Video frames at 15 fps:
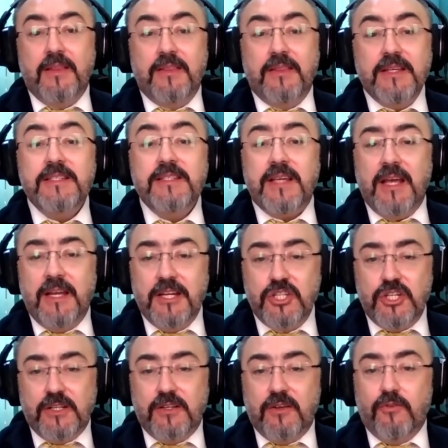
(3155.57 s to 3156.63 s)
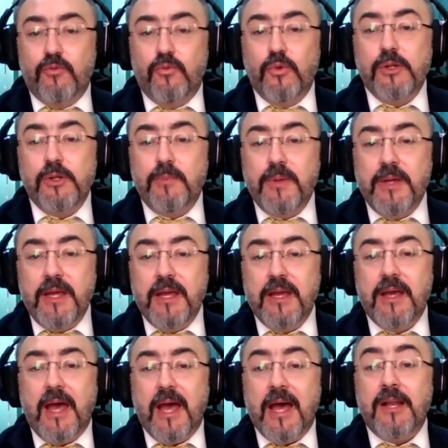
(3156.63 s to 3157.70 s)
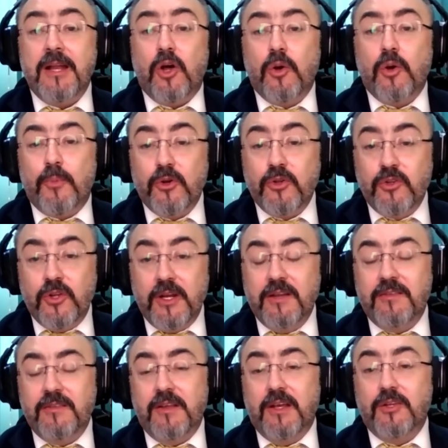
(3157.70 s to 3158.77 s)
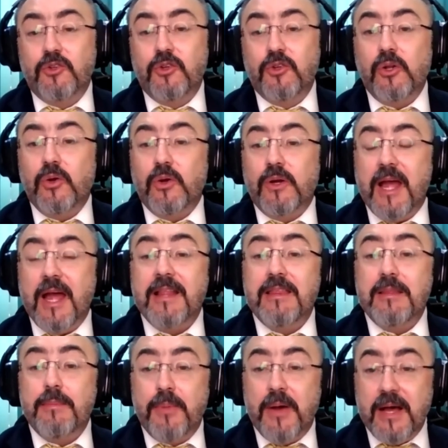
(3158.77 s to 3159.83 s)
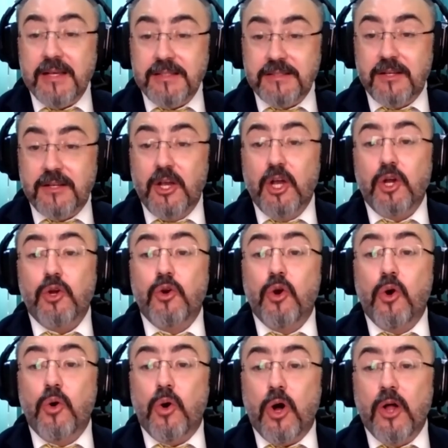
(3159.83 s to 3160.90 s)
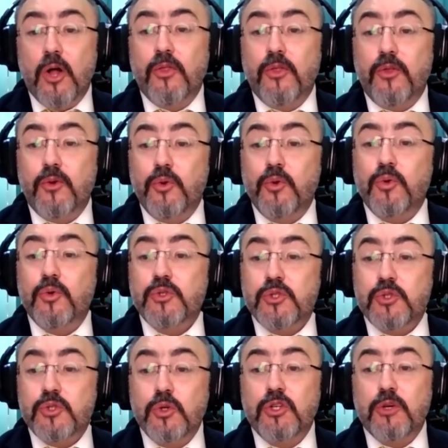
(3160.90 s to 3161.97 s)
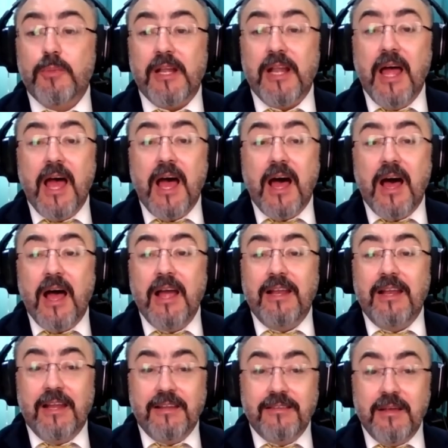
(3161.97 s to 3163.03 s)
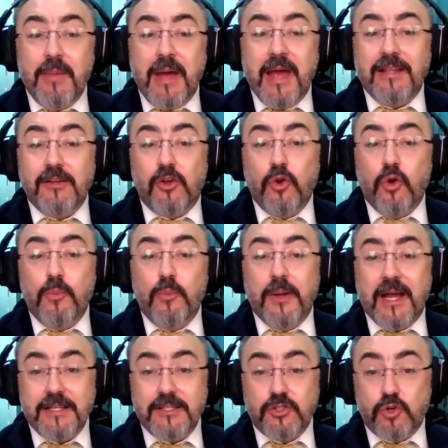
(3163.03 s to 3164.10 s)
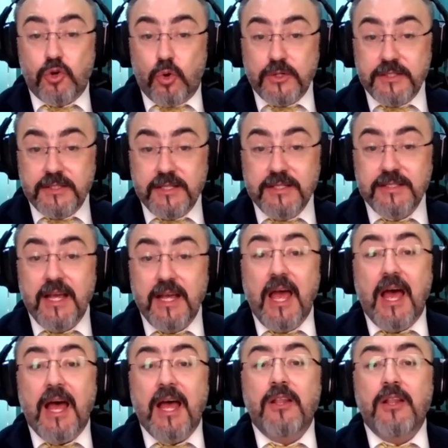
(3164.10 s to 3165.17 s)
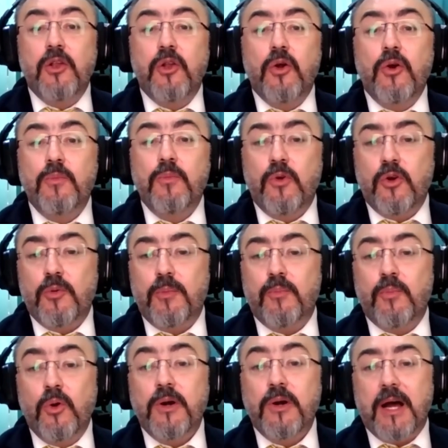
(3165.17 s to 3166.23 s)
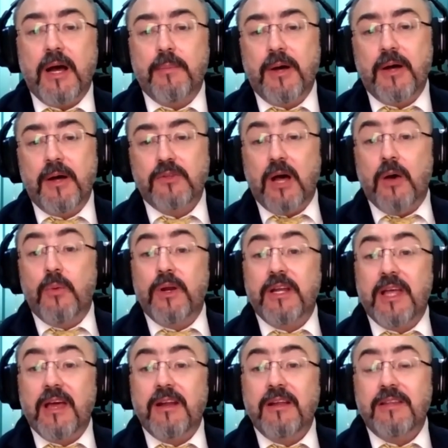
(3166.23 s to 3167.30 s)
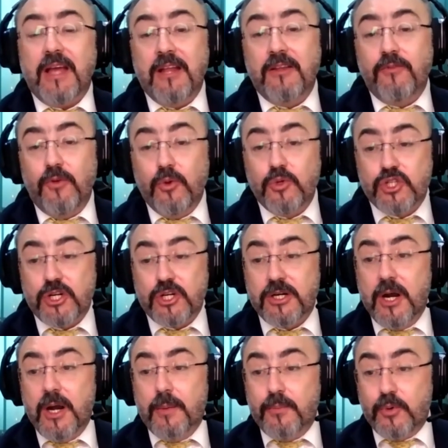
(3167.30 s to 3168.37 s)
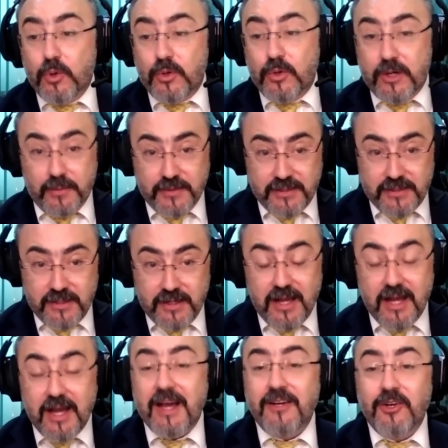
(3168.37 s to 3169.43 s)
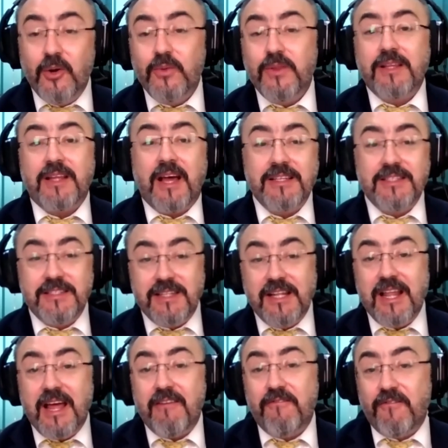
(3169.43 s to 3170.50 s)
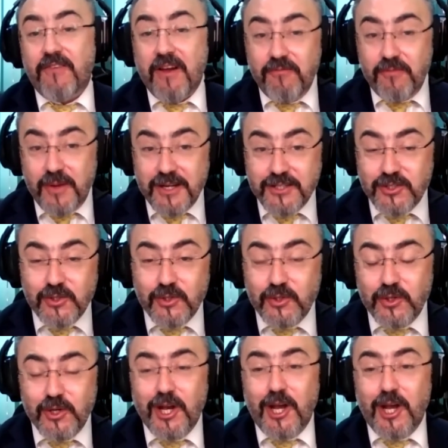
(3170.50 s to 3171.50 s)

This initiative will be an opportunity to look at the past, go on through suitable high-demand globalized courses, and learn more about our current and future programs. I know that I still have 5 minutes to